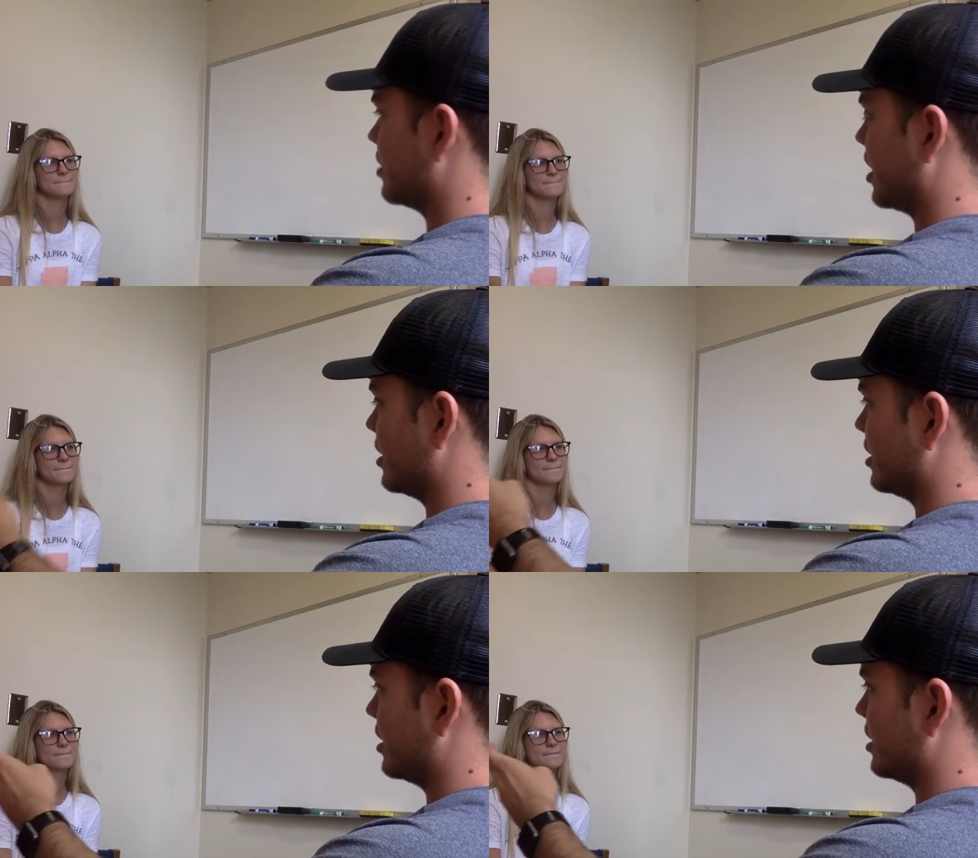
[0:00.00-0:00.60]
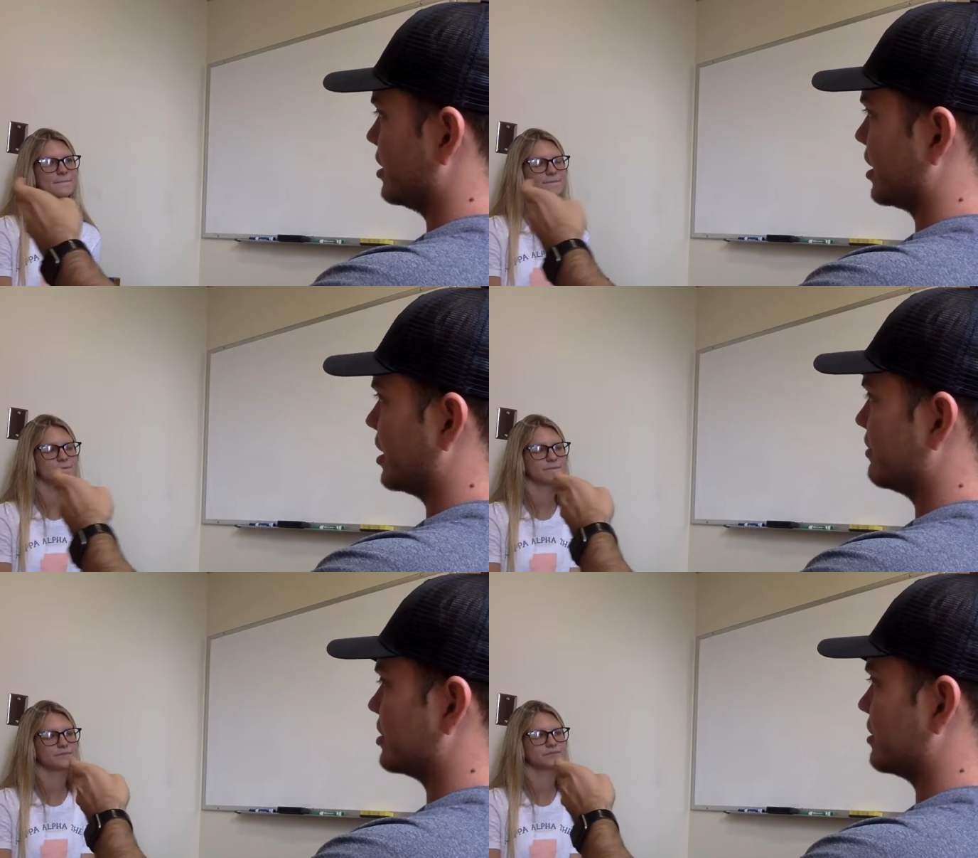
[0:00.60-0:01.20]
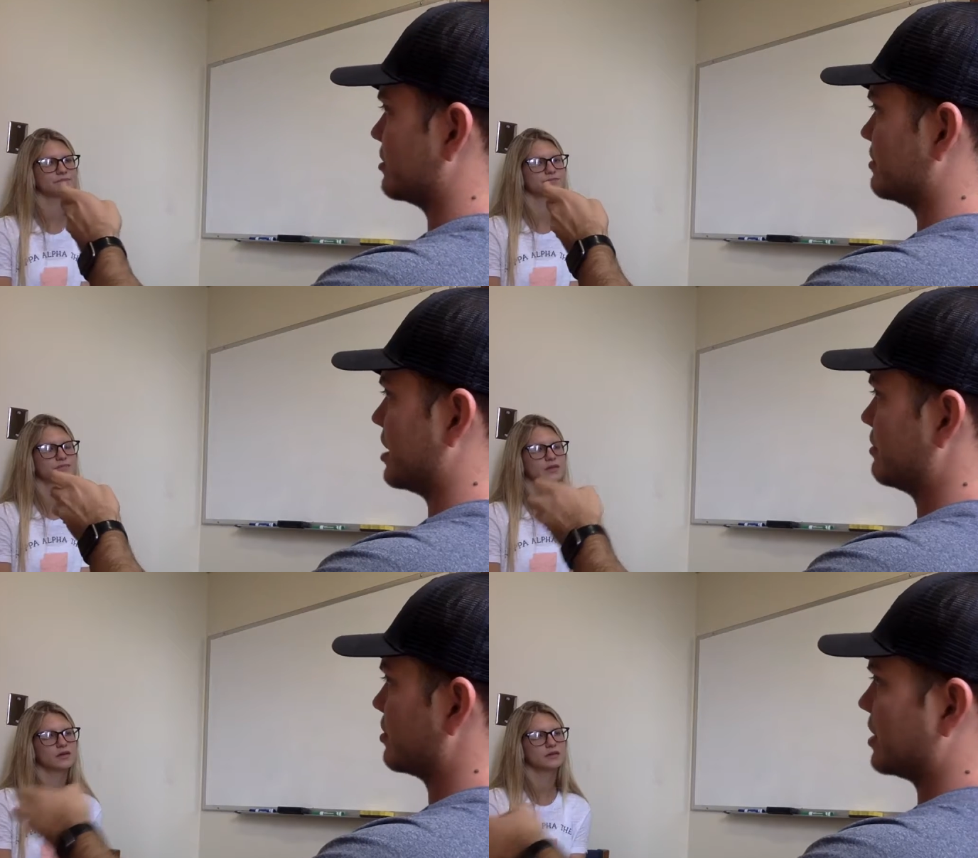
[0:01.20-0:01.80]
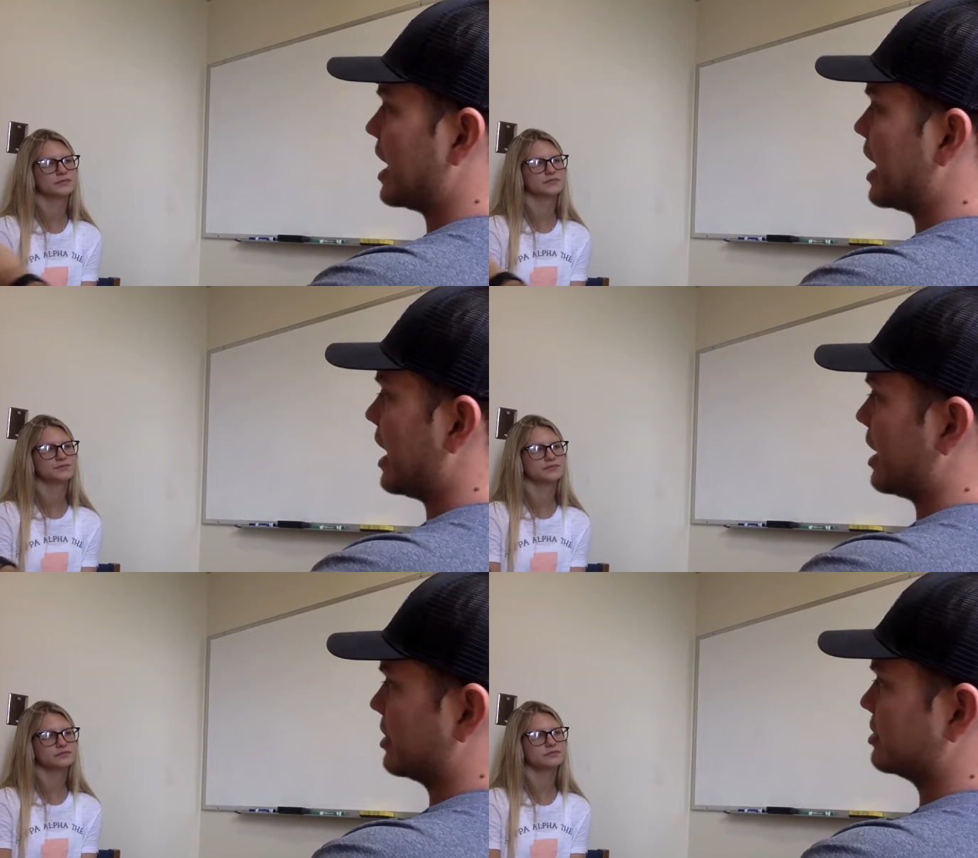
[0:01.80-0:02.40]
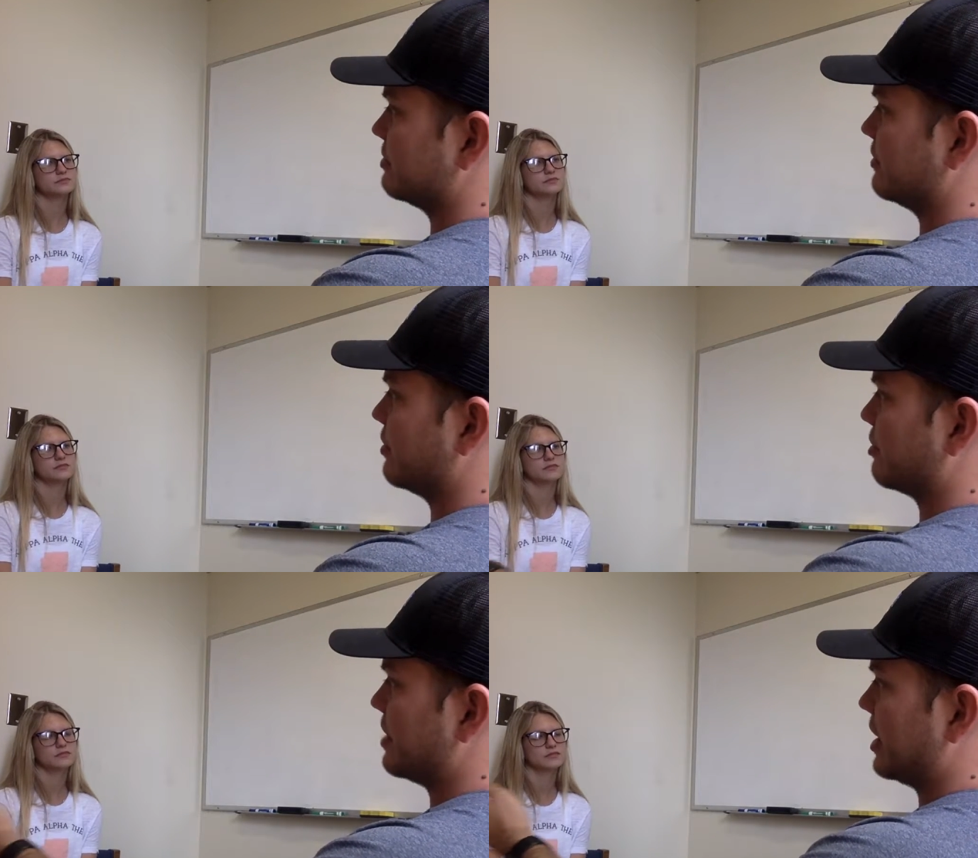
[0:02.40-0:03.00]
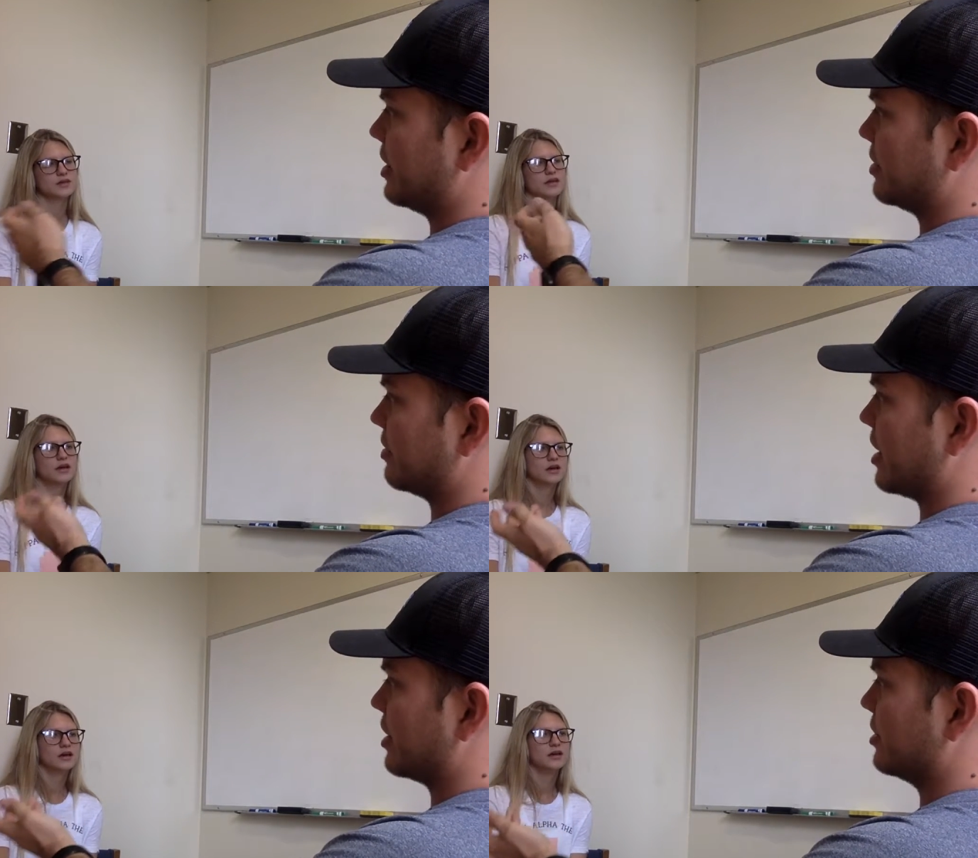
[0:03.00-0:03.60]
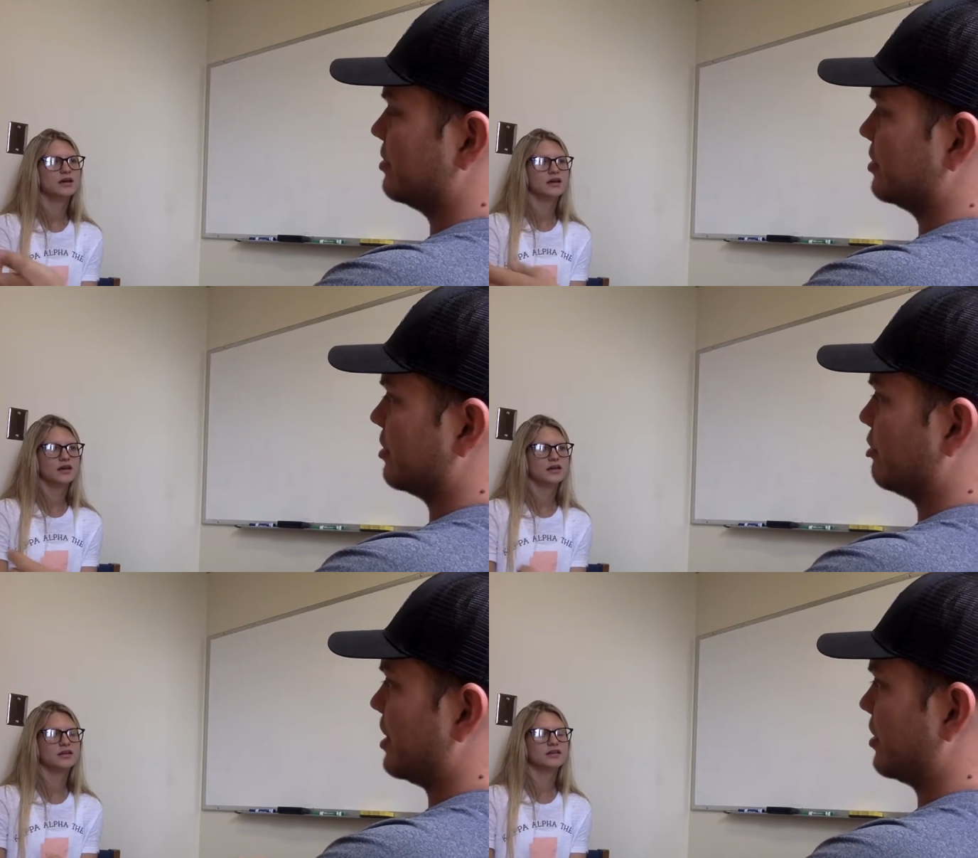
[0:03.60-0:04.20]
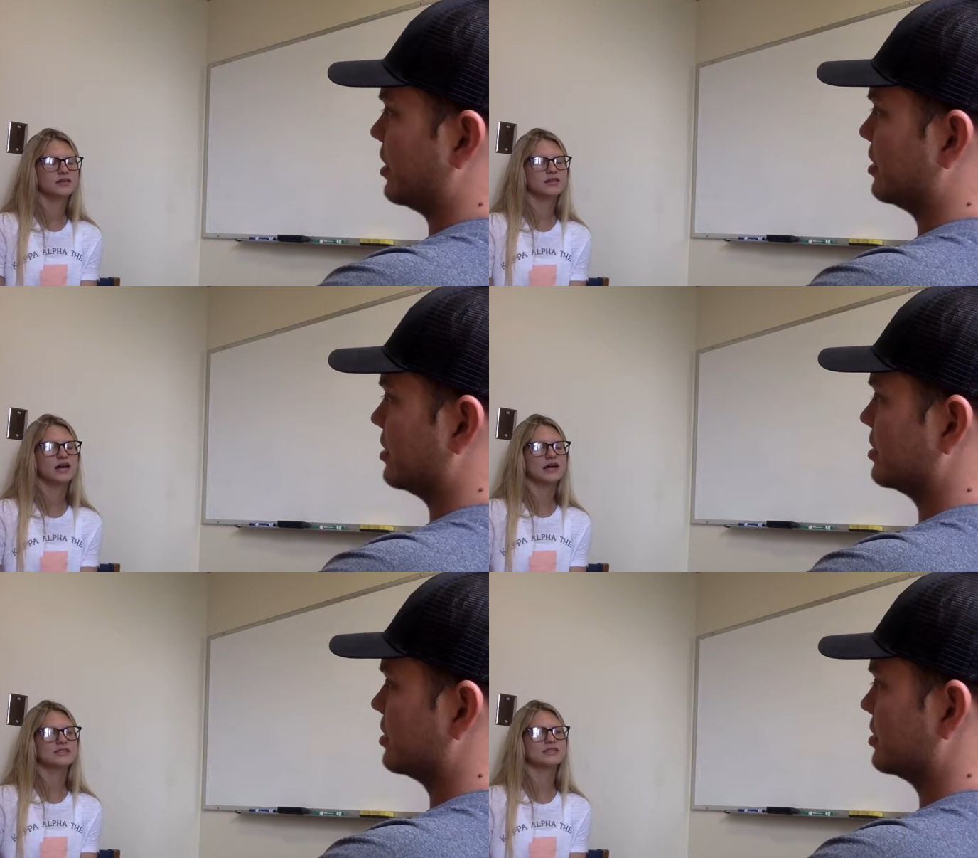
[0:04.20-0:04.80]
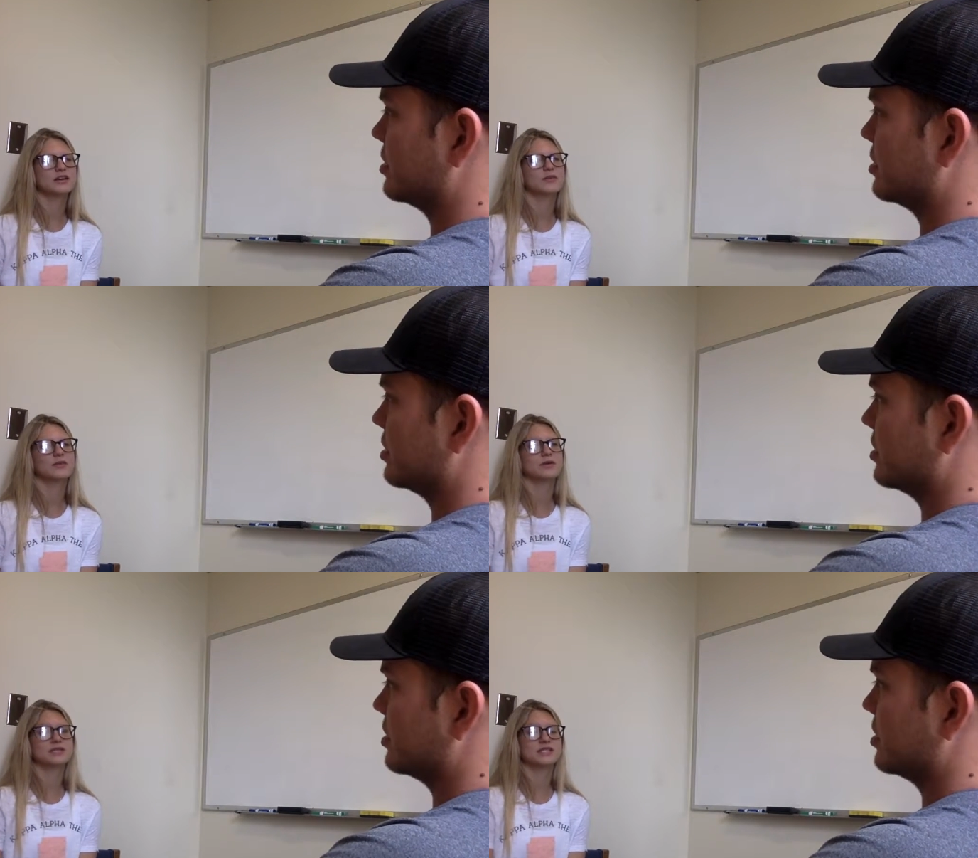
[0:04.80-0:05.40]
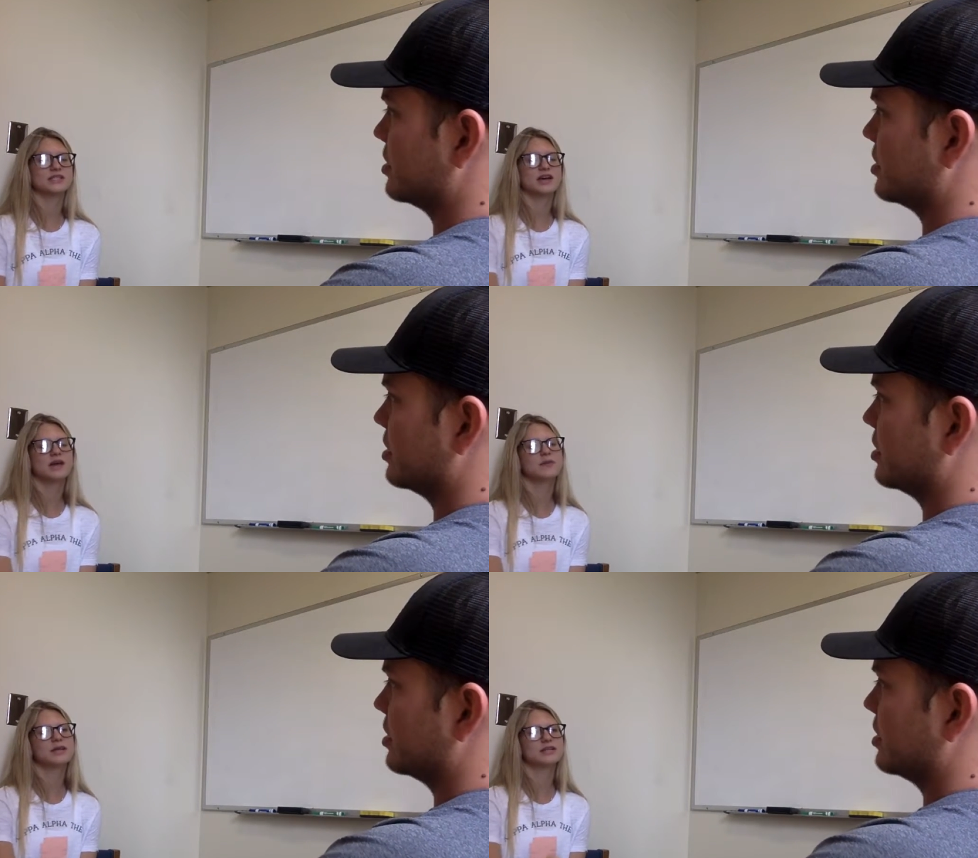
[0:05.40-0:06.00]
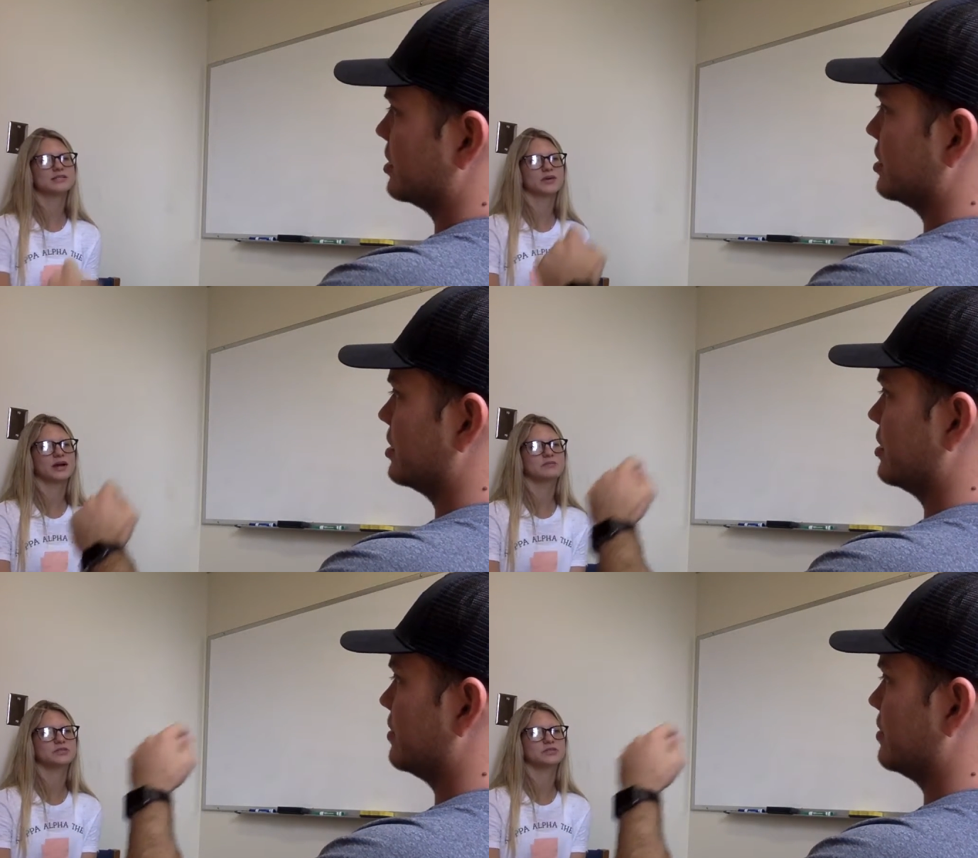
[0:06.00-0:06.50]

Speaker 1: kind of like give yourself some time to relax before bed, or how do you go about it? Yeah,
Speaker 2: so most of the time it is when I'm